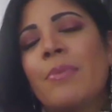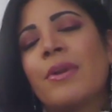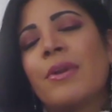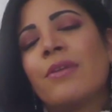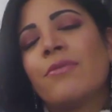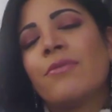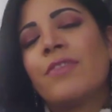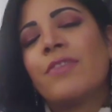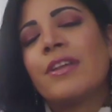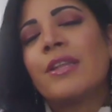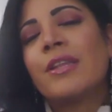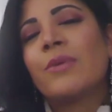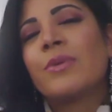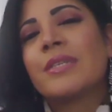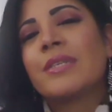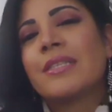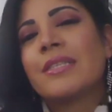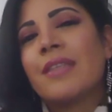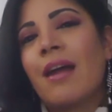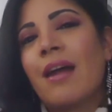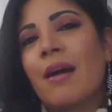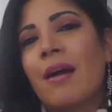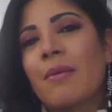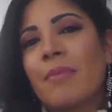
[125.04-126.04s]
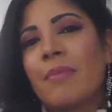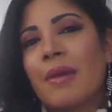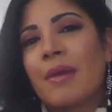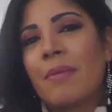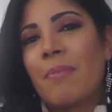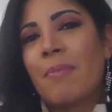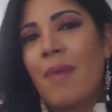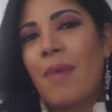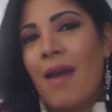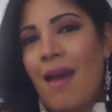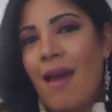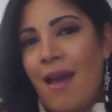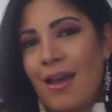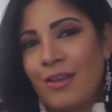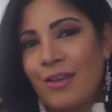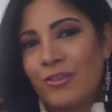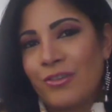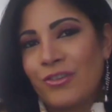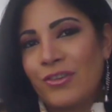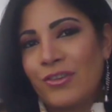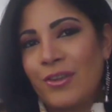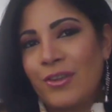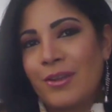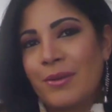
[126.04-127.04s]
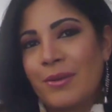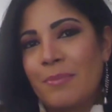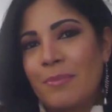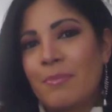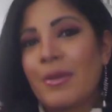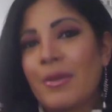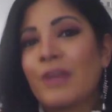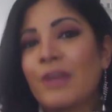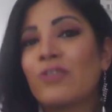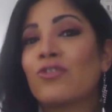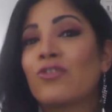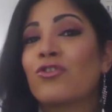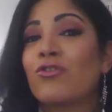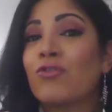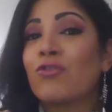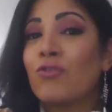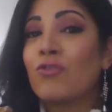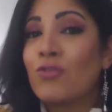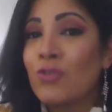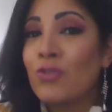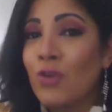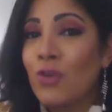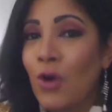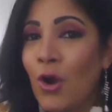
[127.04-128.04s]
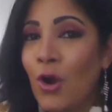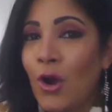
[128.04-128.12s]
but it really was not my passion. My true